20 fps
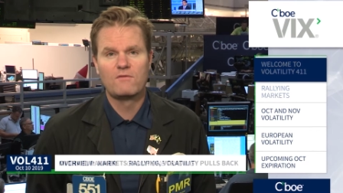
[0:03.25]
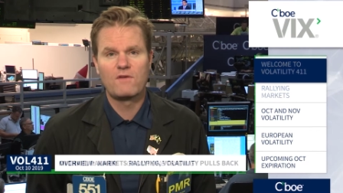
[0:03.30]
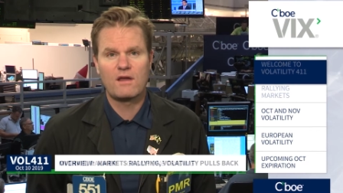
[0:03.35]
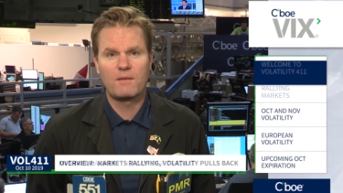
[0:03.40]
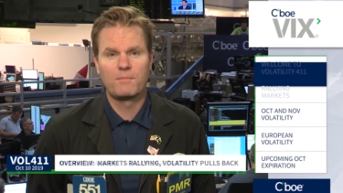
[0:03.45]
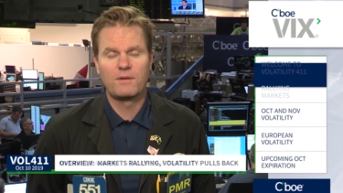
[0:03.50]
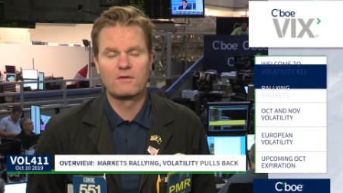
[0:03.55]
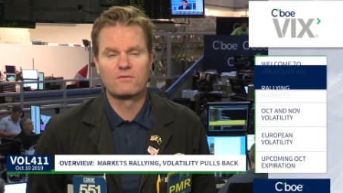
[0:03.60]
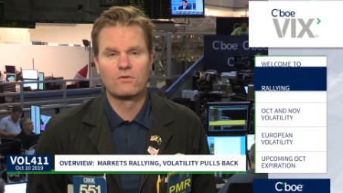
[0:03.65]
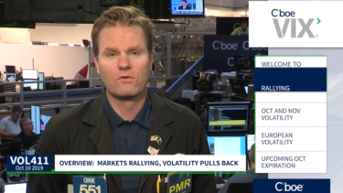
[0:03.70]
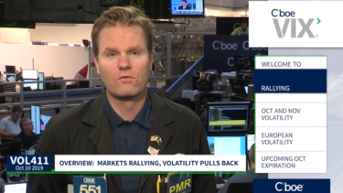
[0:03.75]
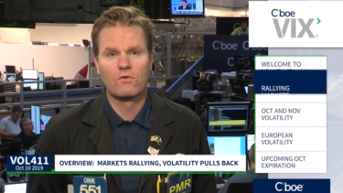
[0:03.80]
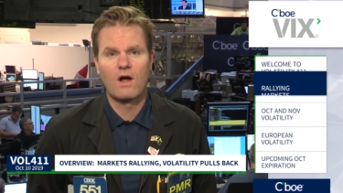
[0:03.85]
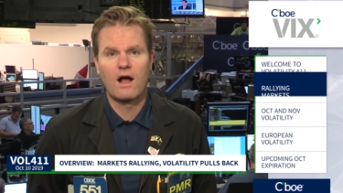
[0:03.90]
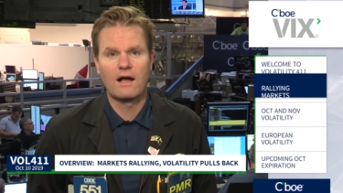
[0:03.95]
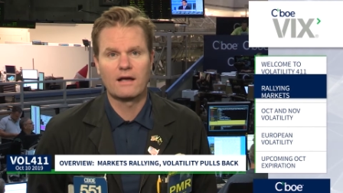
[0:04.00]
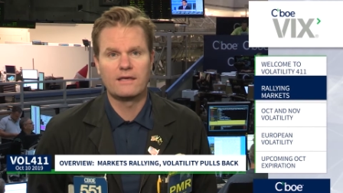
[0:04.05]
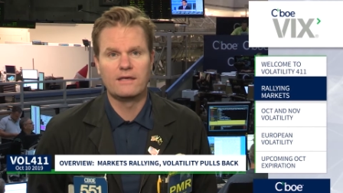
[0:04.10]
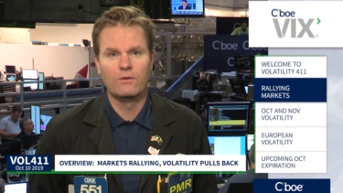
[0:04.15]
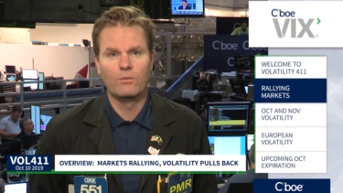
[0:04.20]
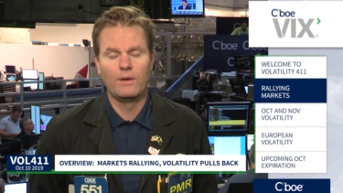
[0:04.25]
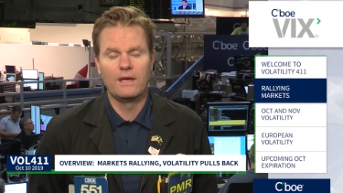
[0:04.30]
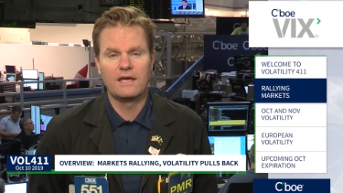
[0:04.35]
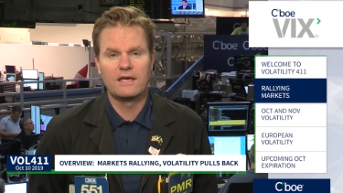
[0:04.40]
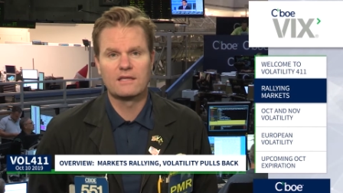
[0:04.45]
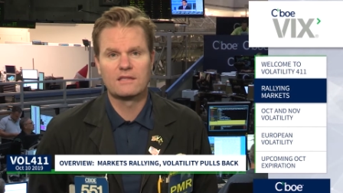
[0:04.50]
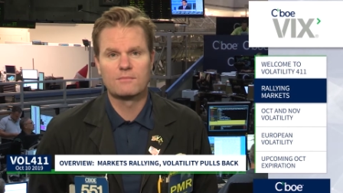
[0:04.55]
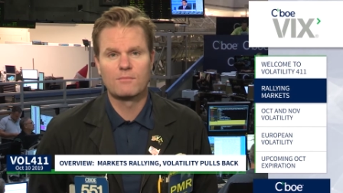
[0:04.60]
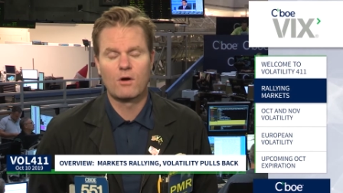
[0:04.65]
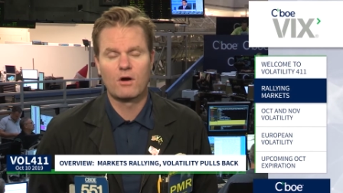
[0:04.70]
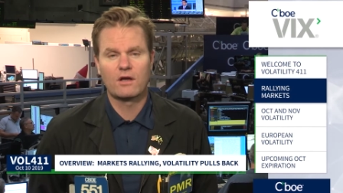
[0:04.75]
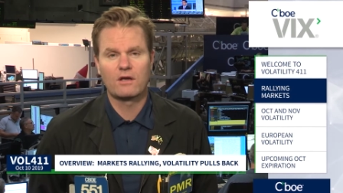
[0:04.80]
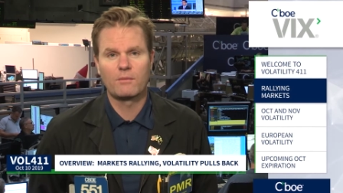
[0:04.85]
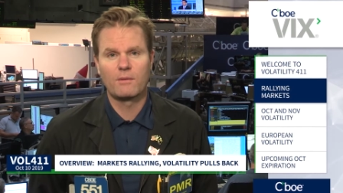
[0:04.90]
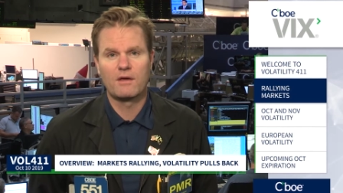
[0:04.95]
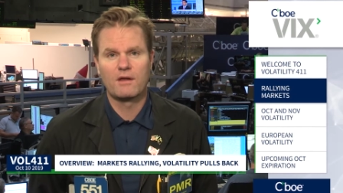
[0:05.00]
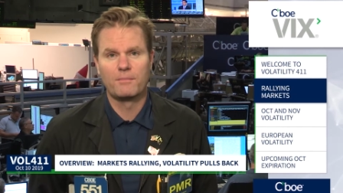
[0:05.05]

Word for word: We've had a bit of a rocky week in the market.